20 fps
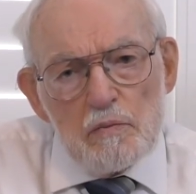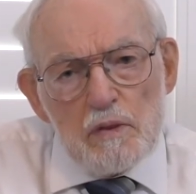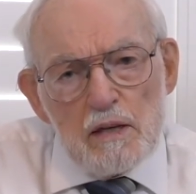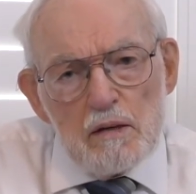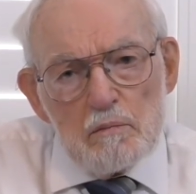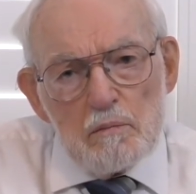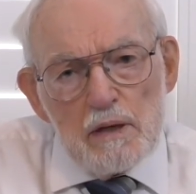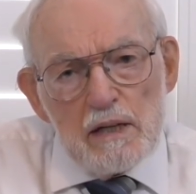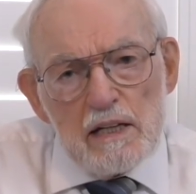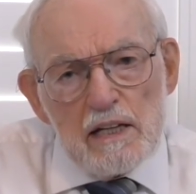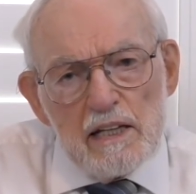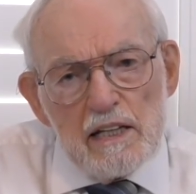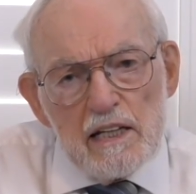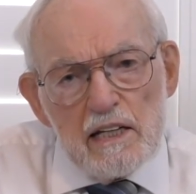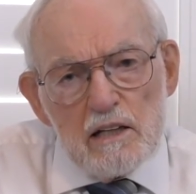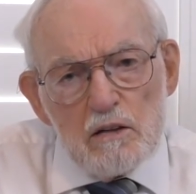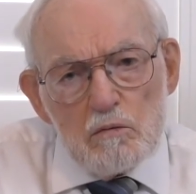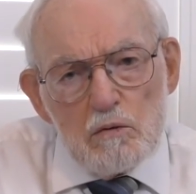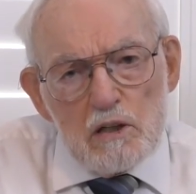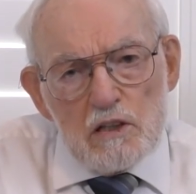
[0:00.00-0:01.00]

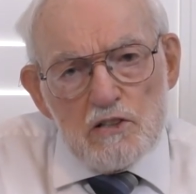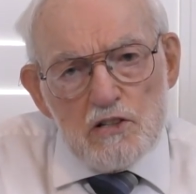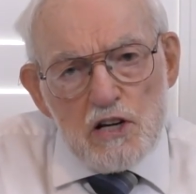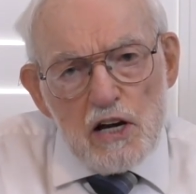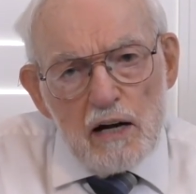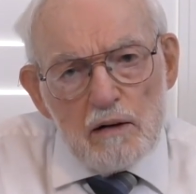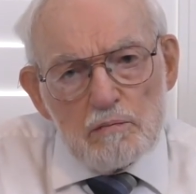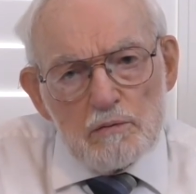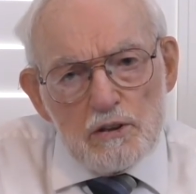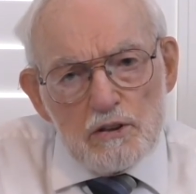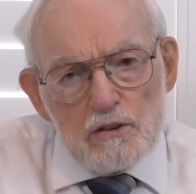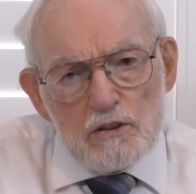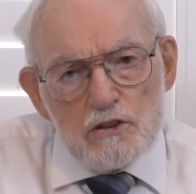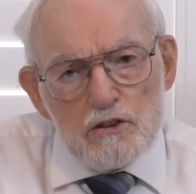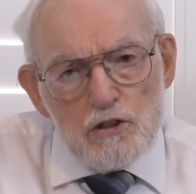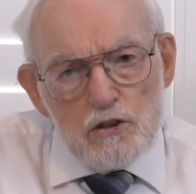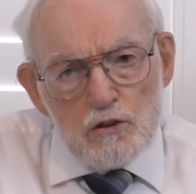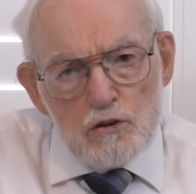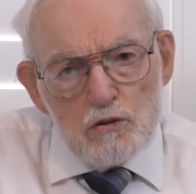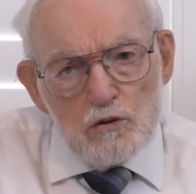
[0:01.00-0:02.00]
beginning with chapter
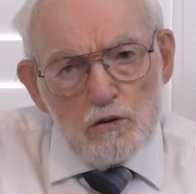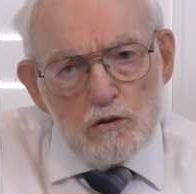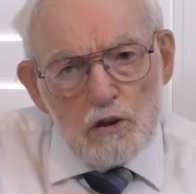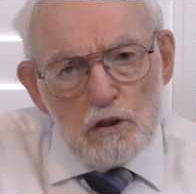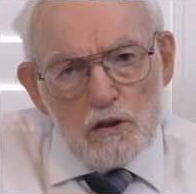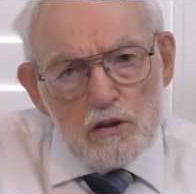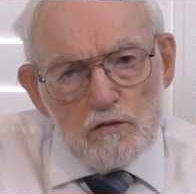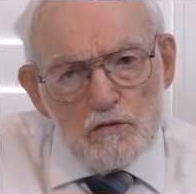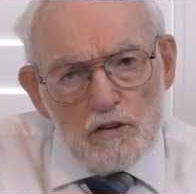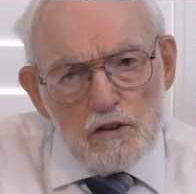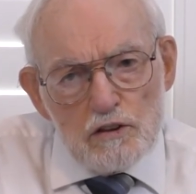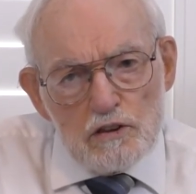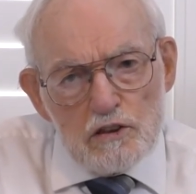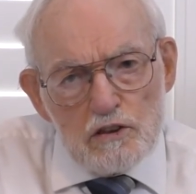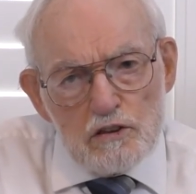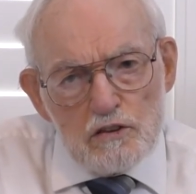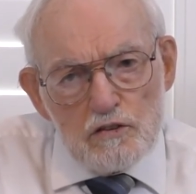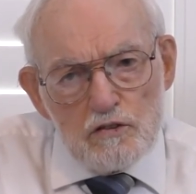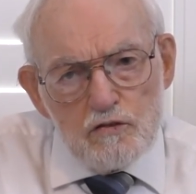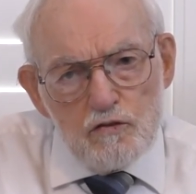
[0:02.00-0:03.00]
2,
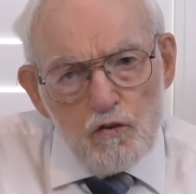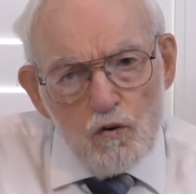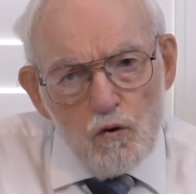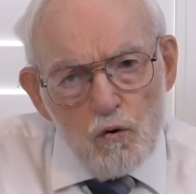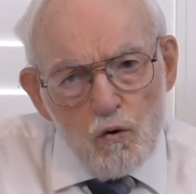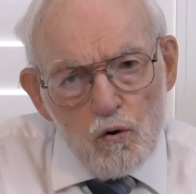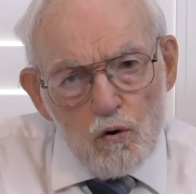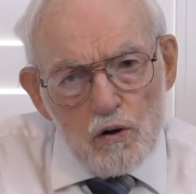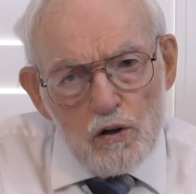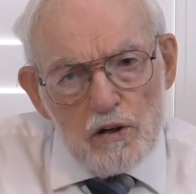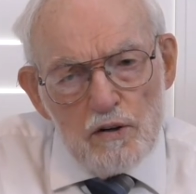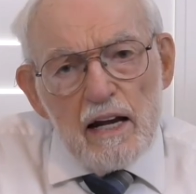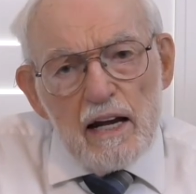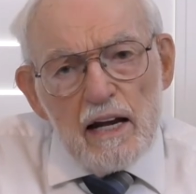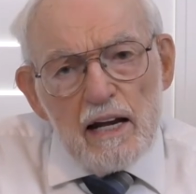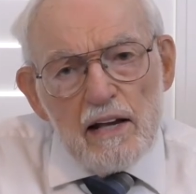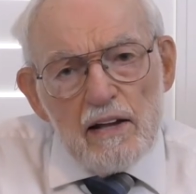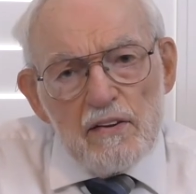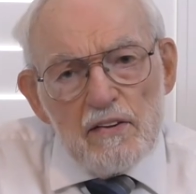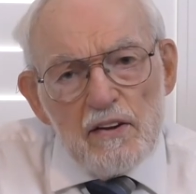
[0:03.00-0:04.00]
verse 4,
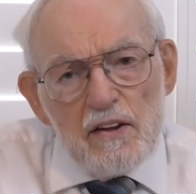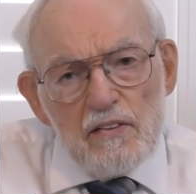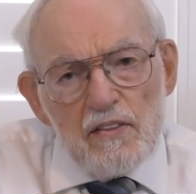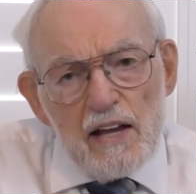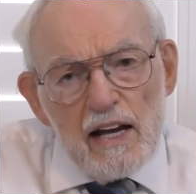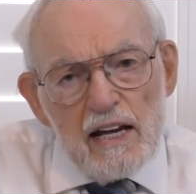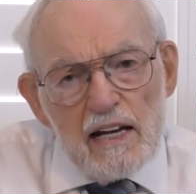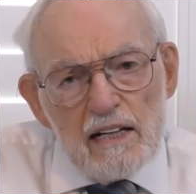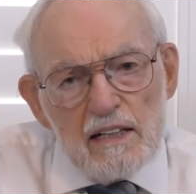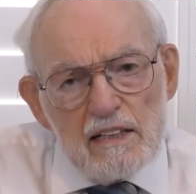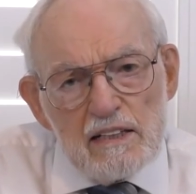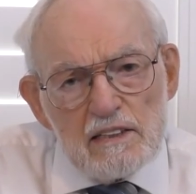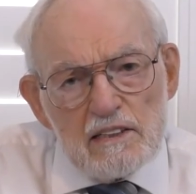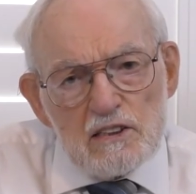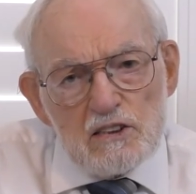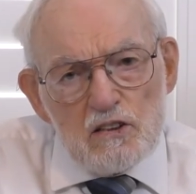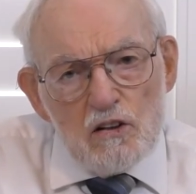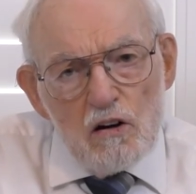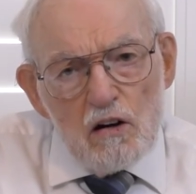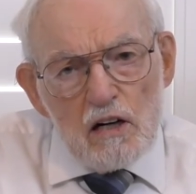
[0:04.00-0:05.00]
and that is
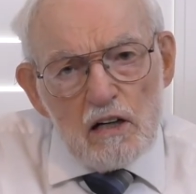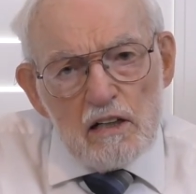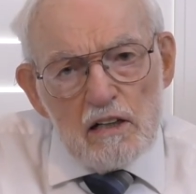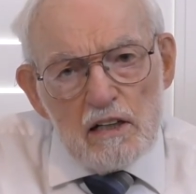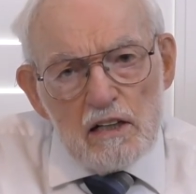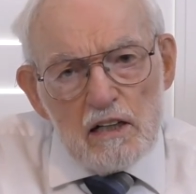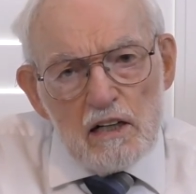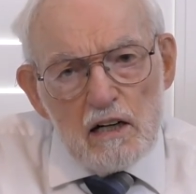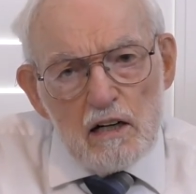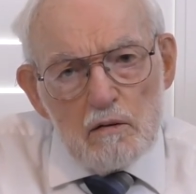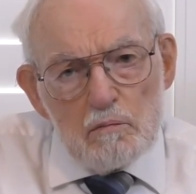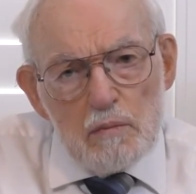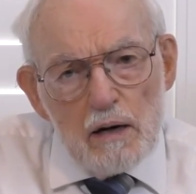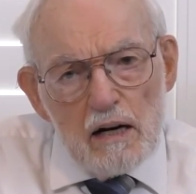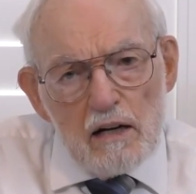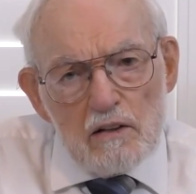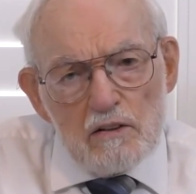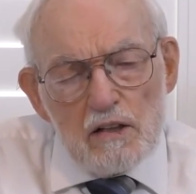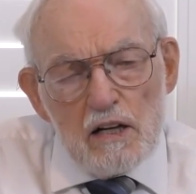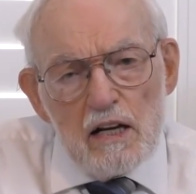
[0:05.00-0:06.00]
talking
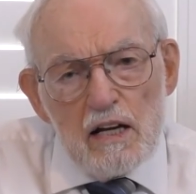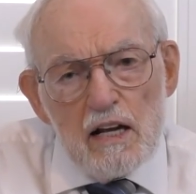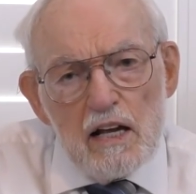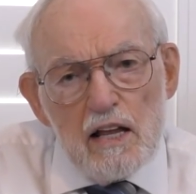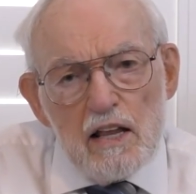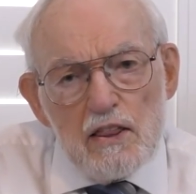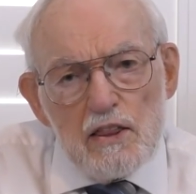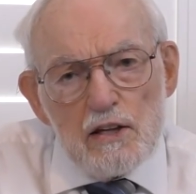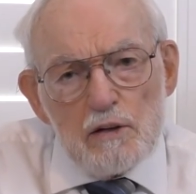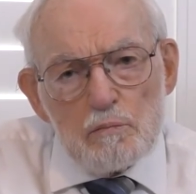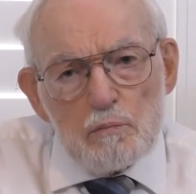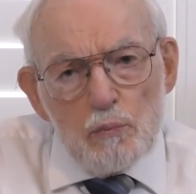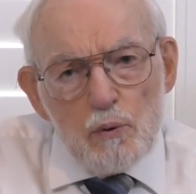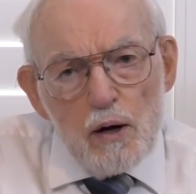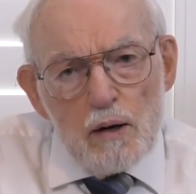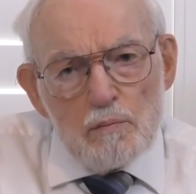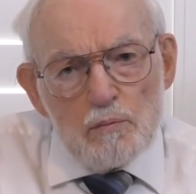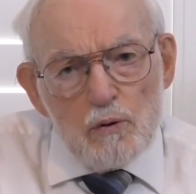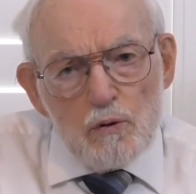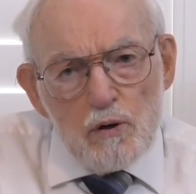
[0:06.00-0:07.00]
about the
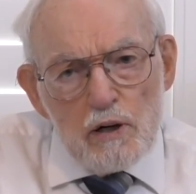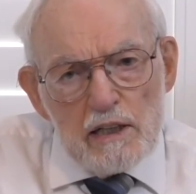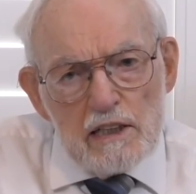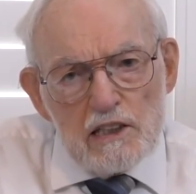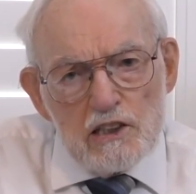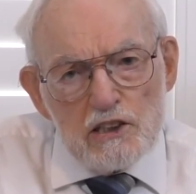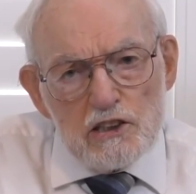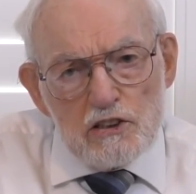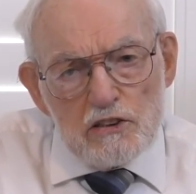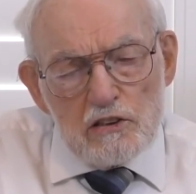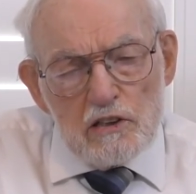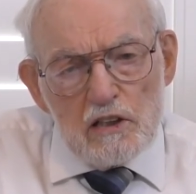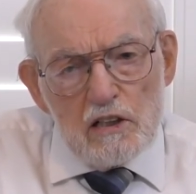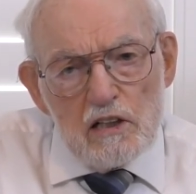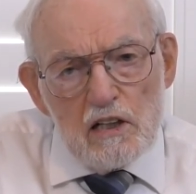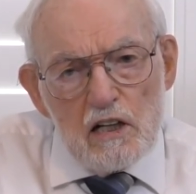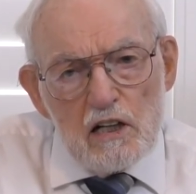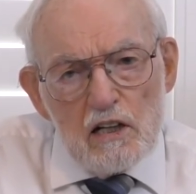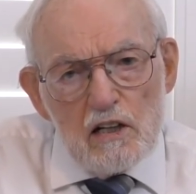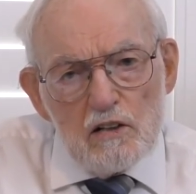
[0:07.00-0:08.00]
preparation
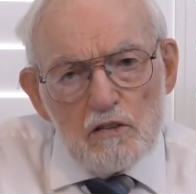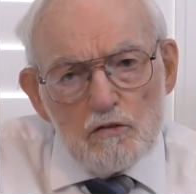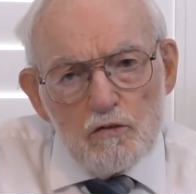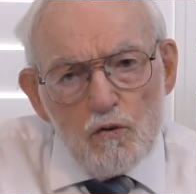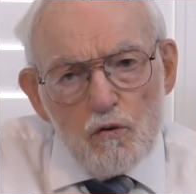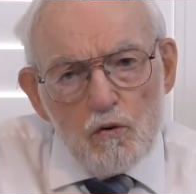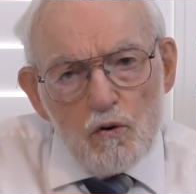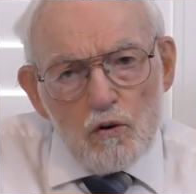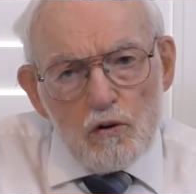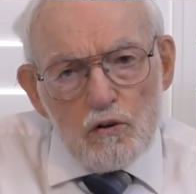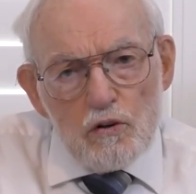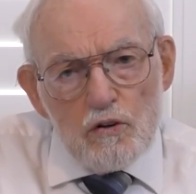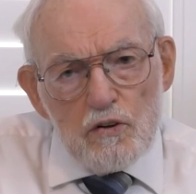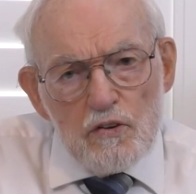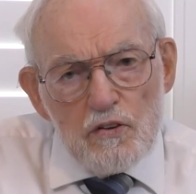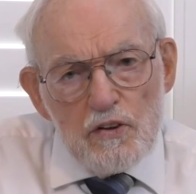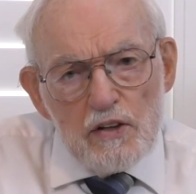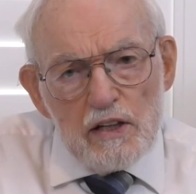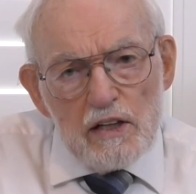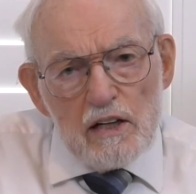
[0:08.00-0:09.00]
for
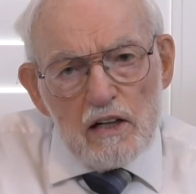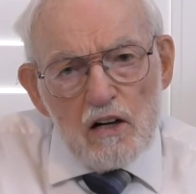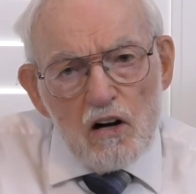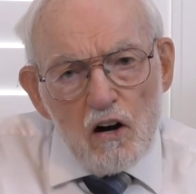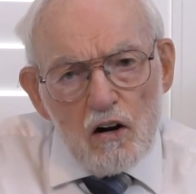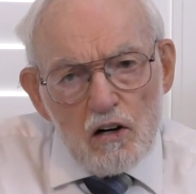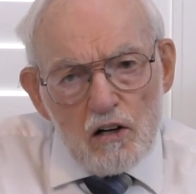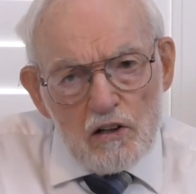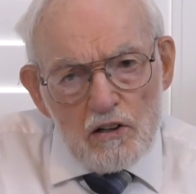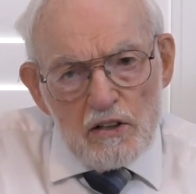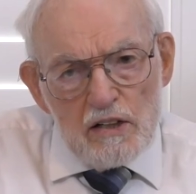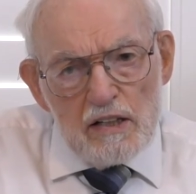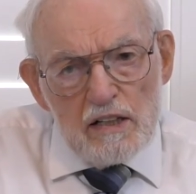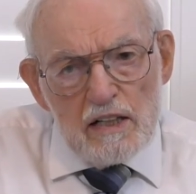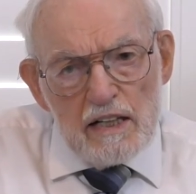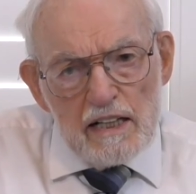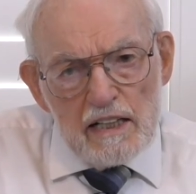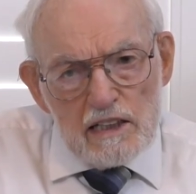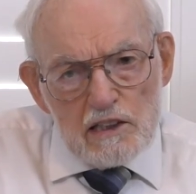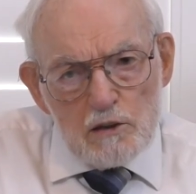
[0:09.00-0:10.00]
the garden
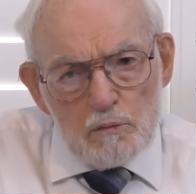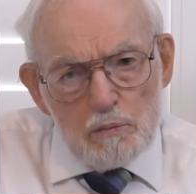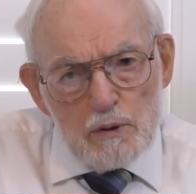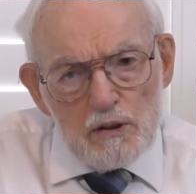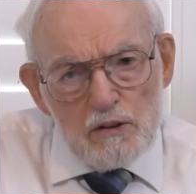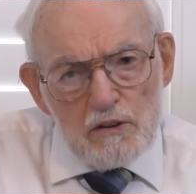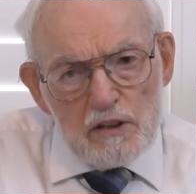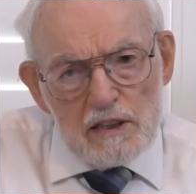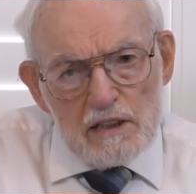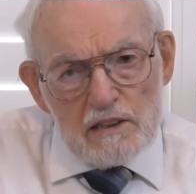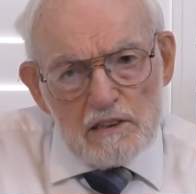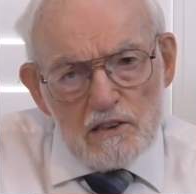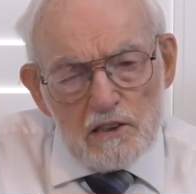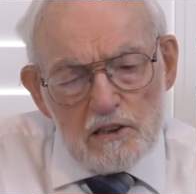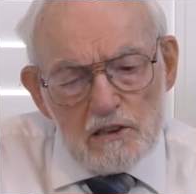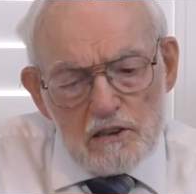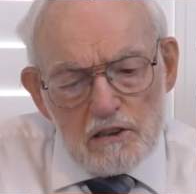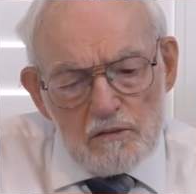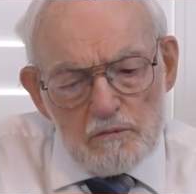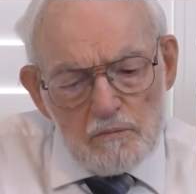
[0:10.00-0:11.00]

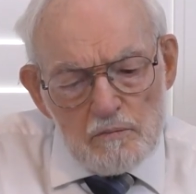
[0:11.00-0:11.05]
experience.